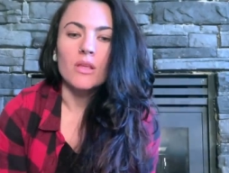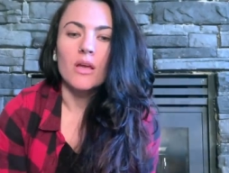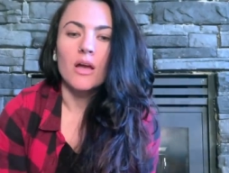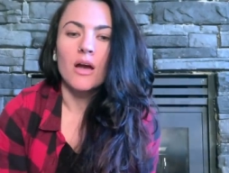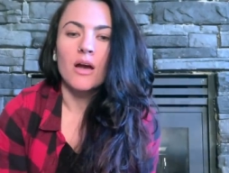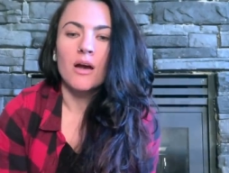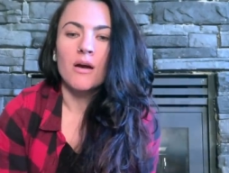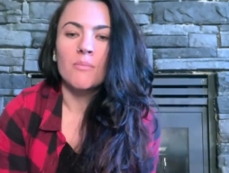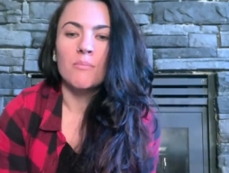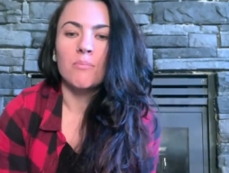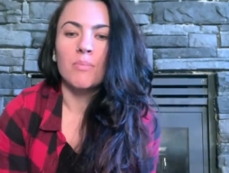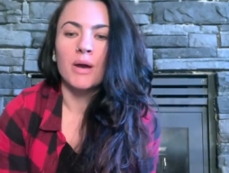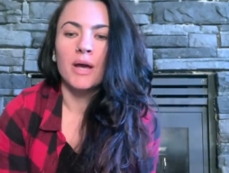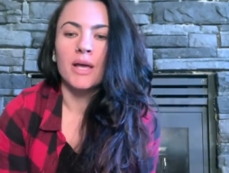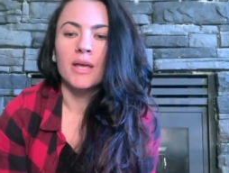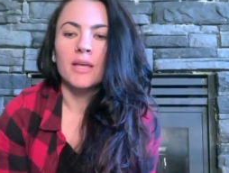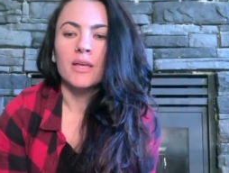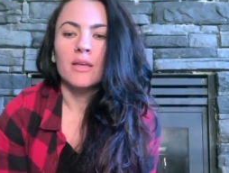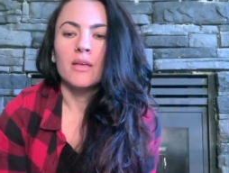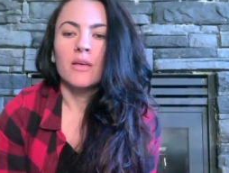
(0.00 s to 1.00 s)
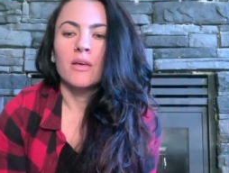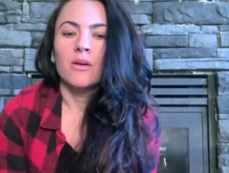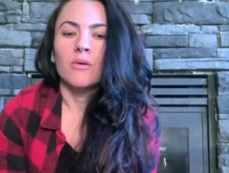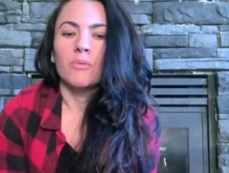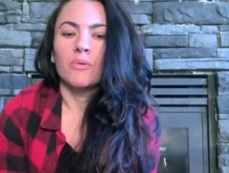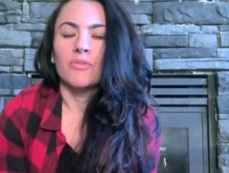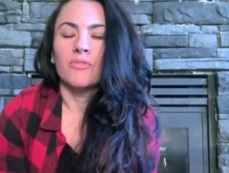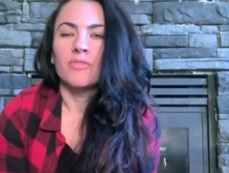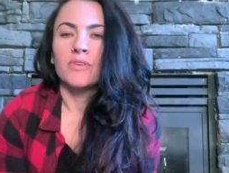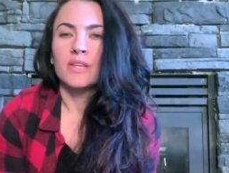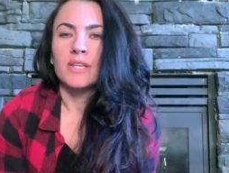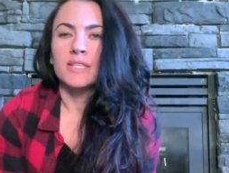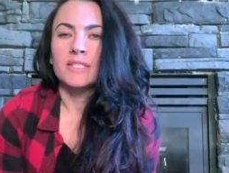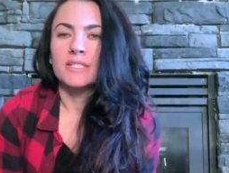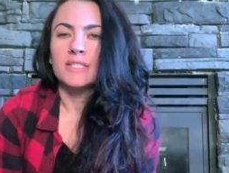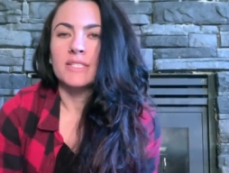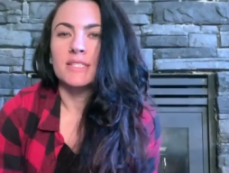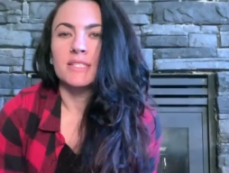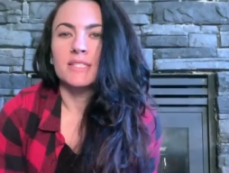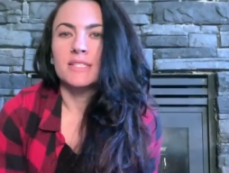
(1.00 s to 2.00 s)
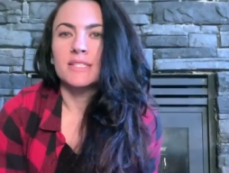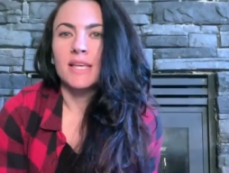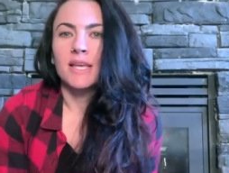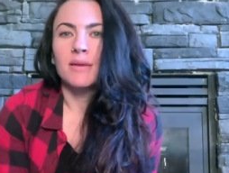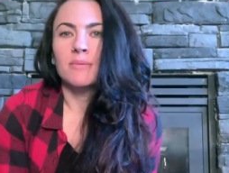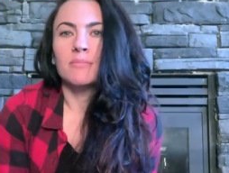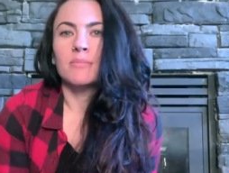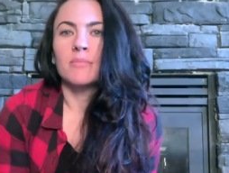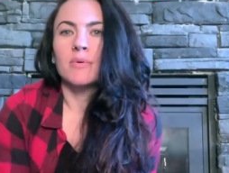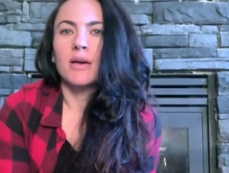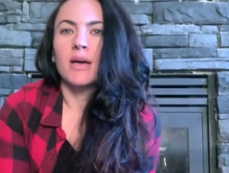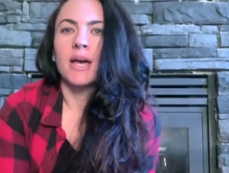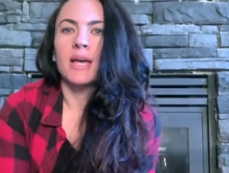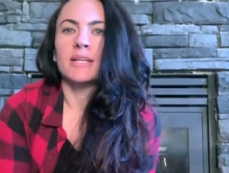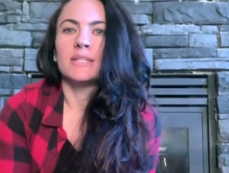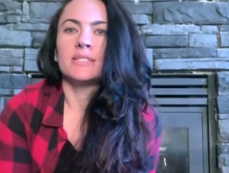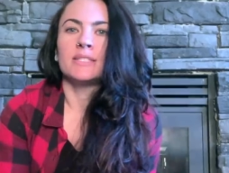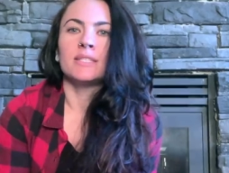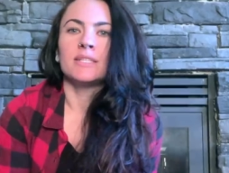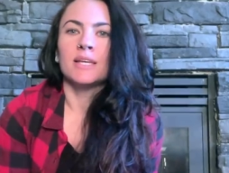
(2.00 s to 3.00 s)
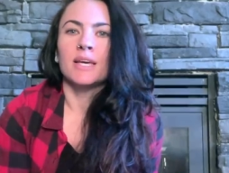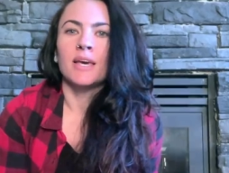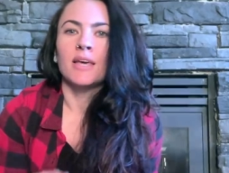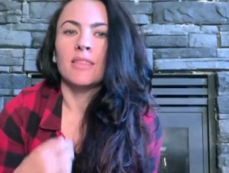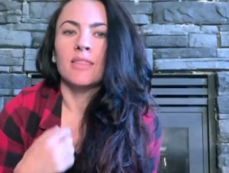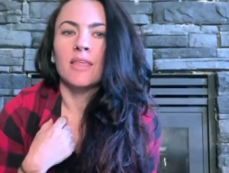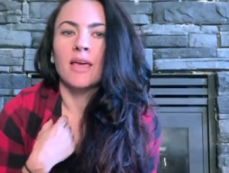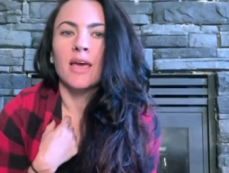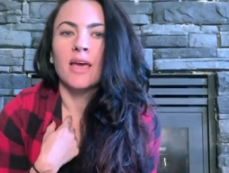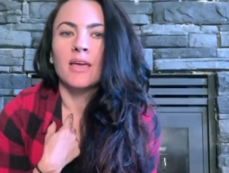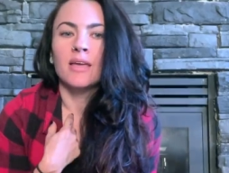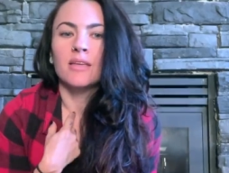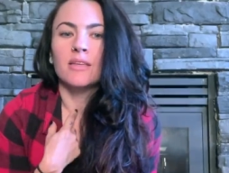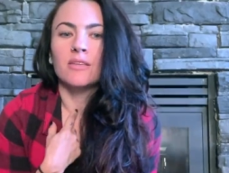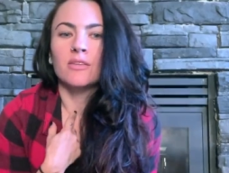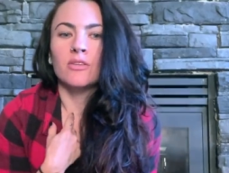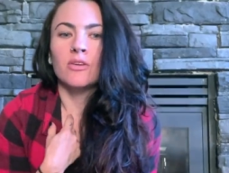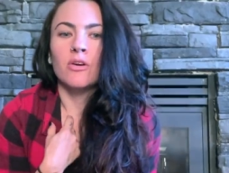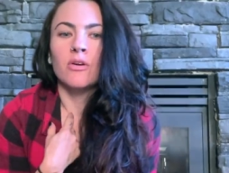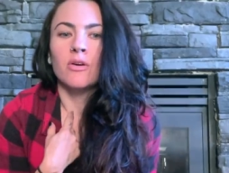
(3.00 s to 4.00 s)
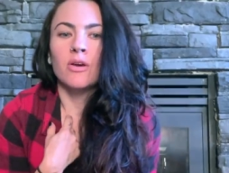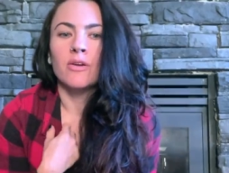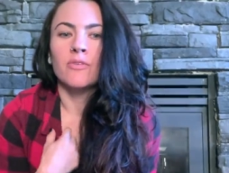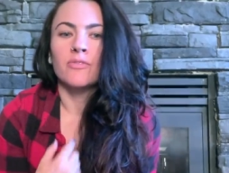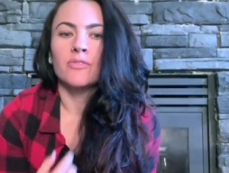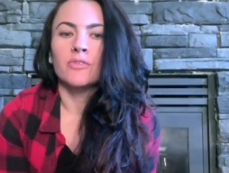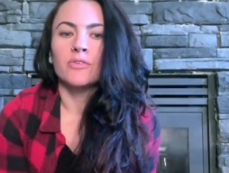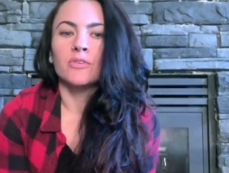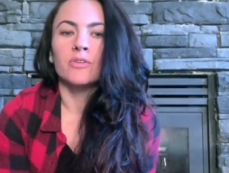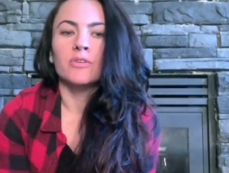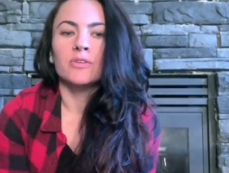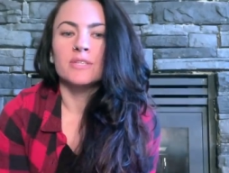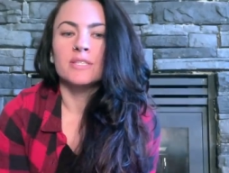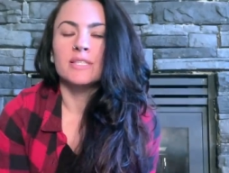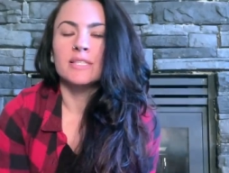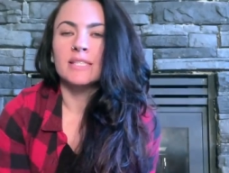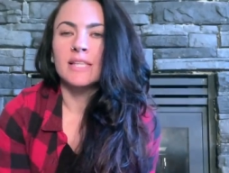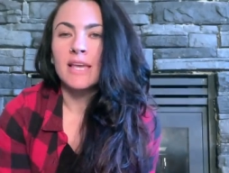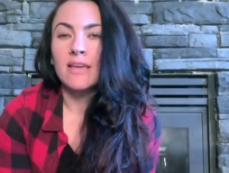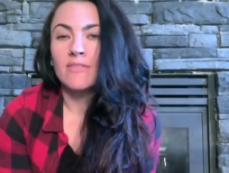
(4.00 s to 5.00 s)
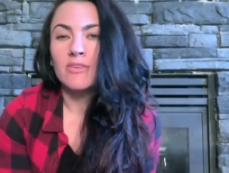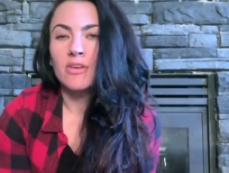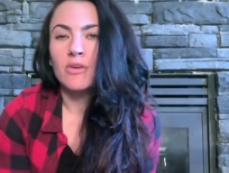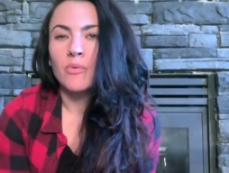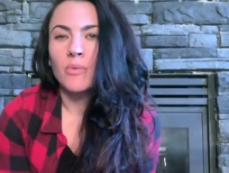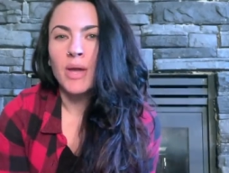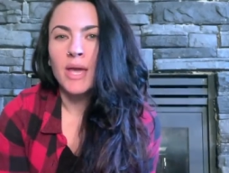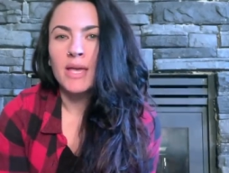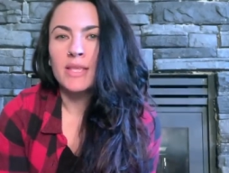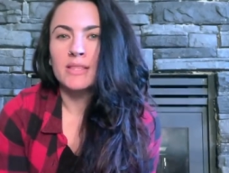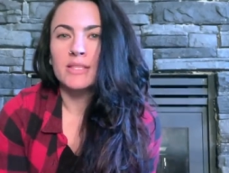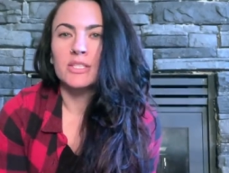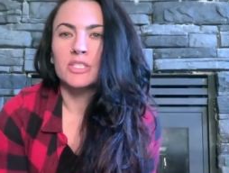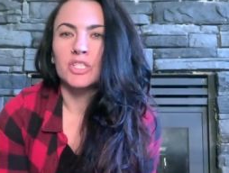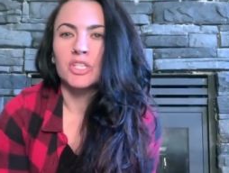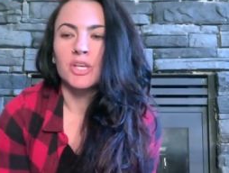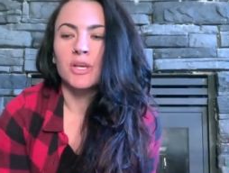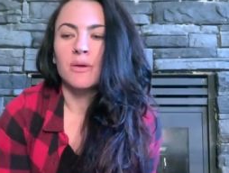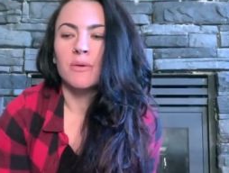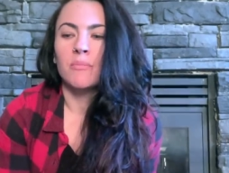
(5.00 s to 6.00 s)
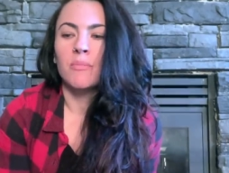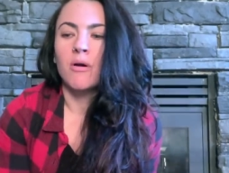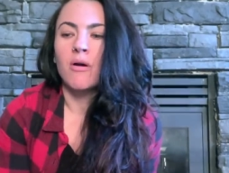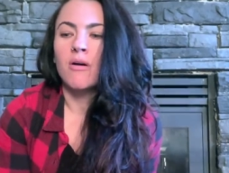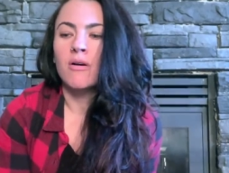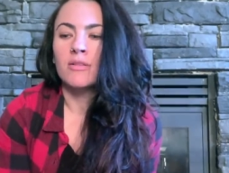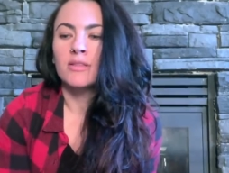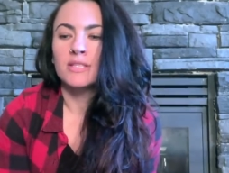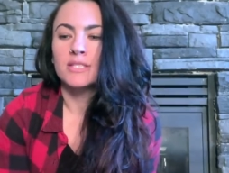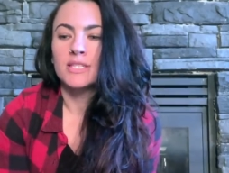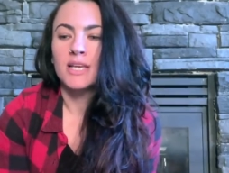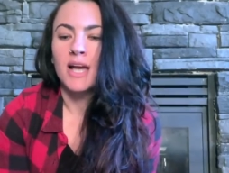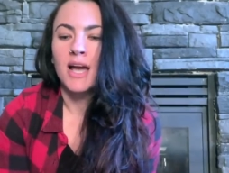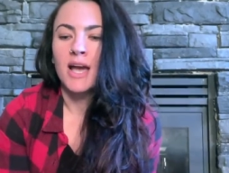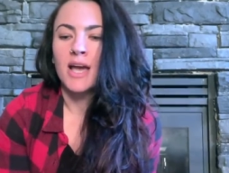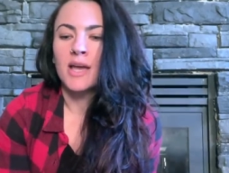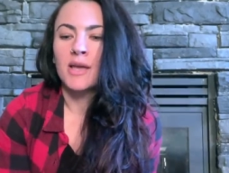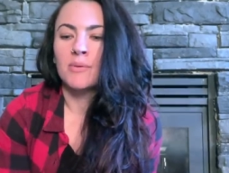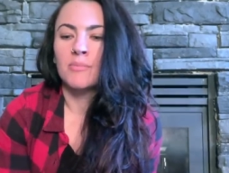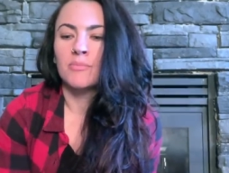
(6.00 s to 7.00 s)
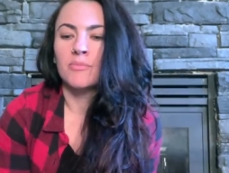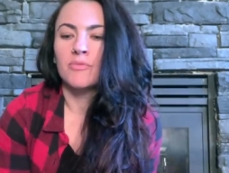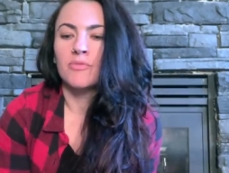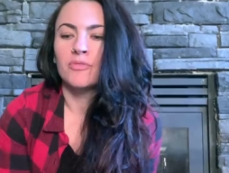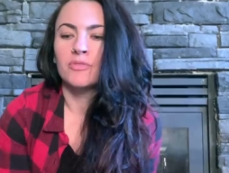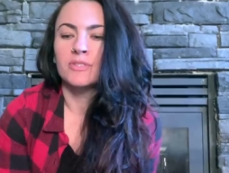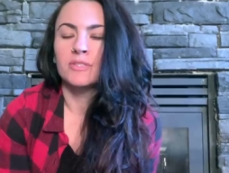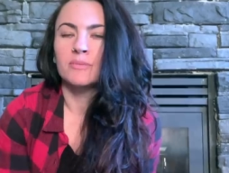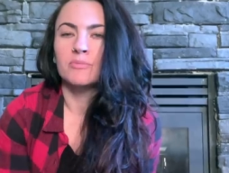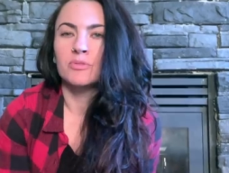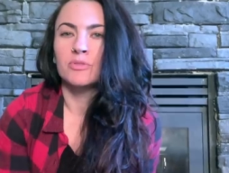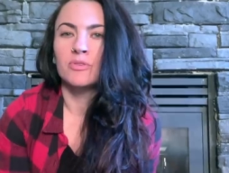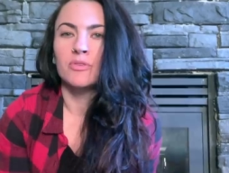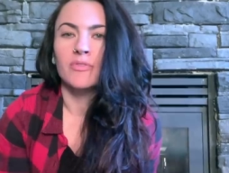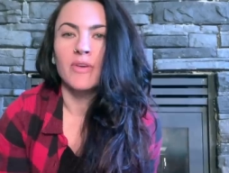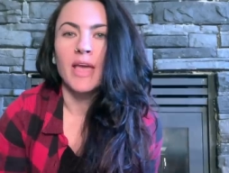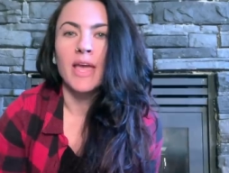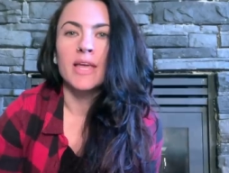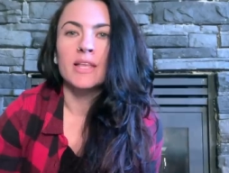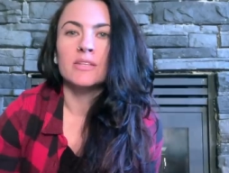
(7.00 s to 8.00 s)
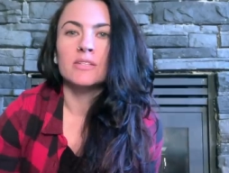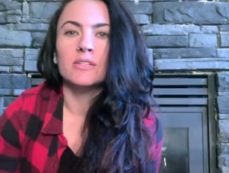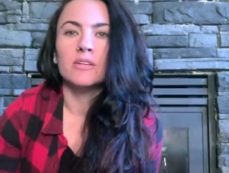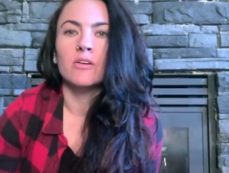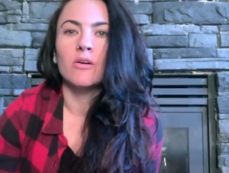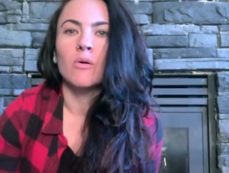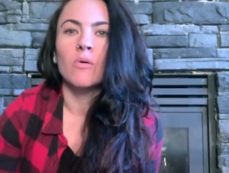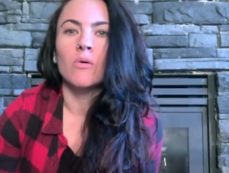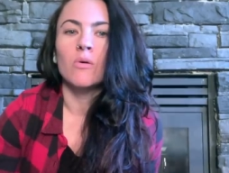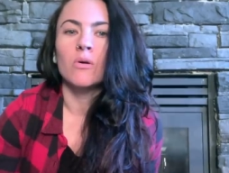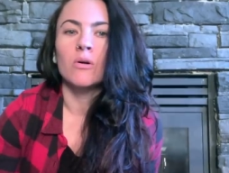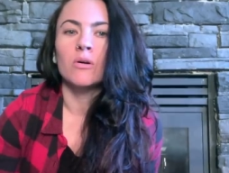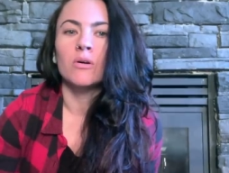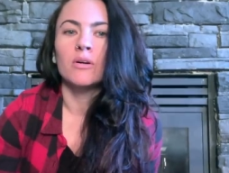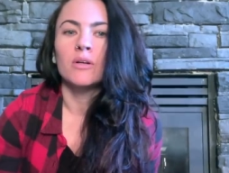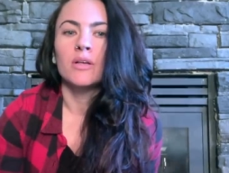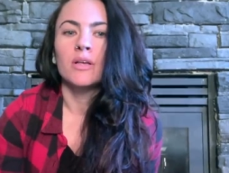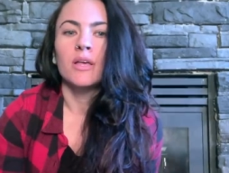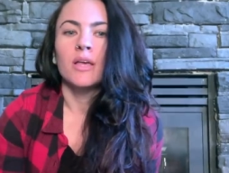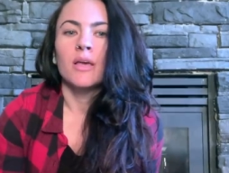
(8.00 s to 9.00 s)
But with fitness, it's the same idea that, you know, if you're slaving away at the gym all the time for some sort of end goal,